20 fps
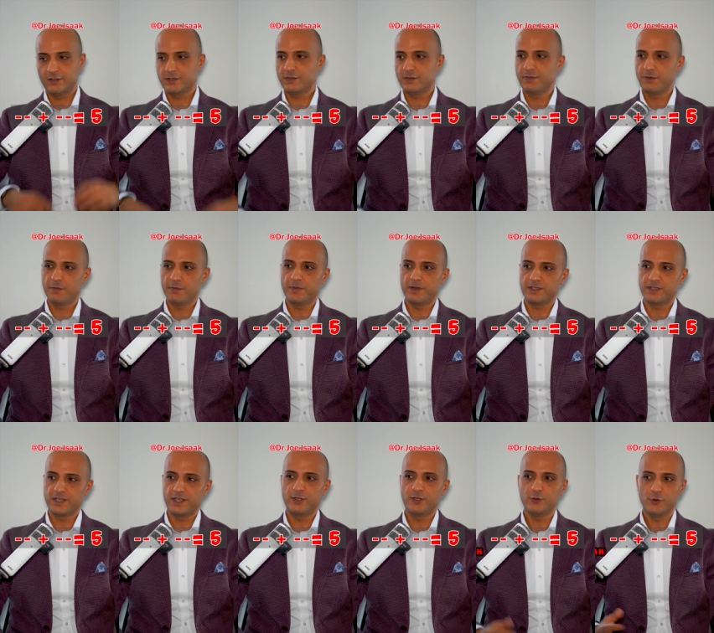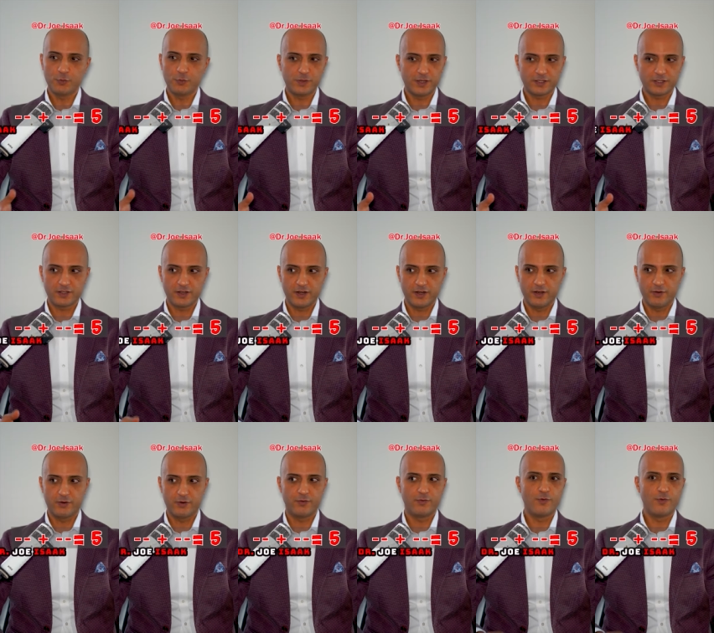some people might say 2+3
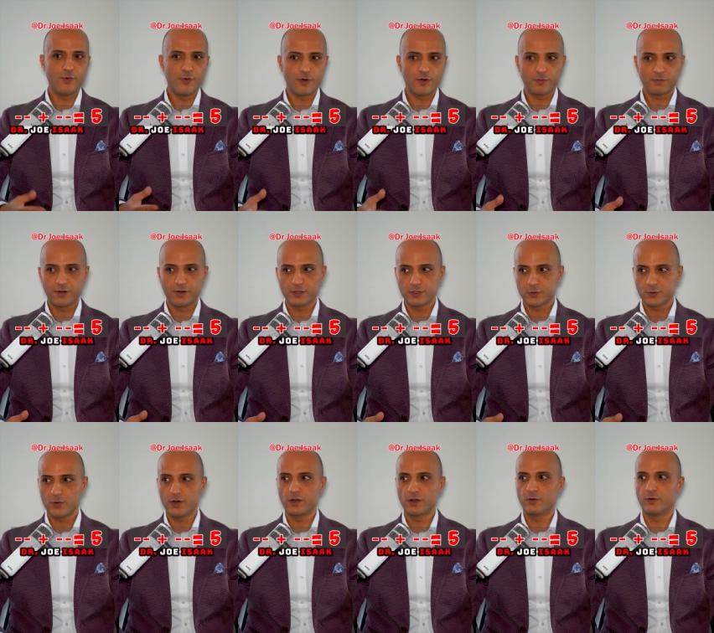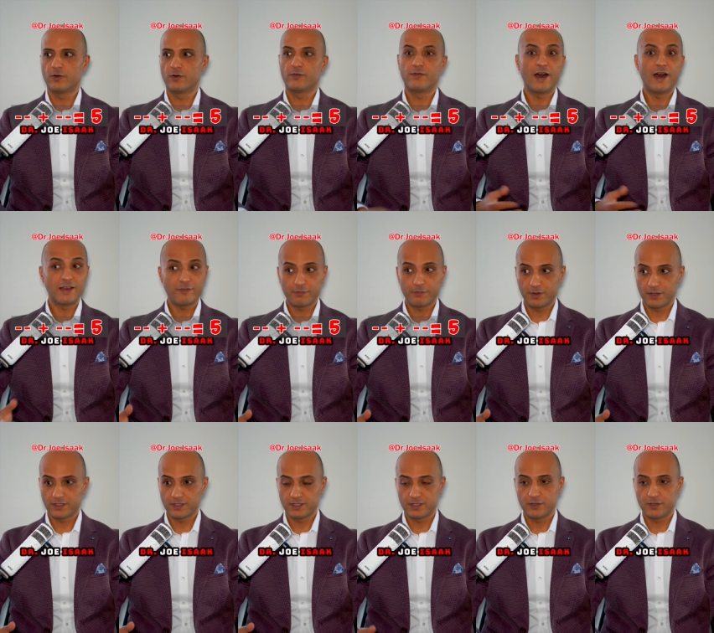or 4+1 or
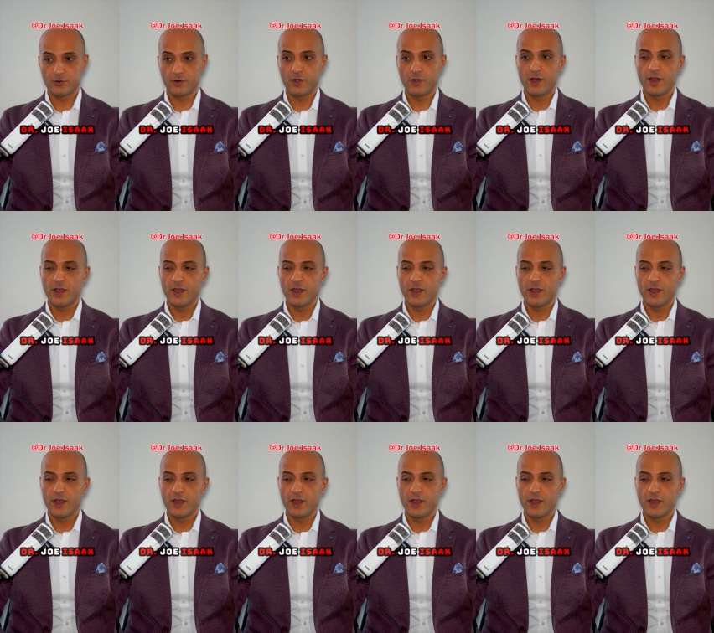5+0.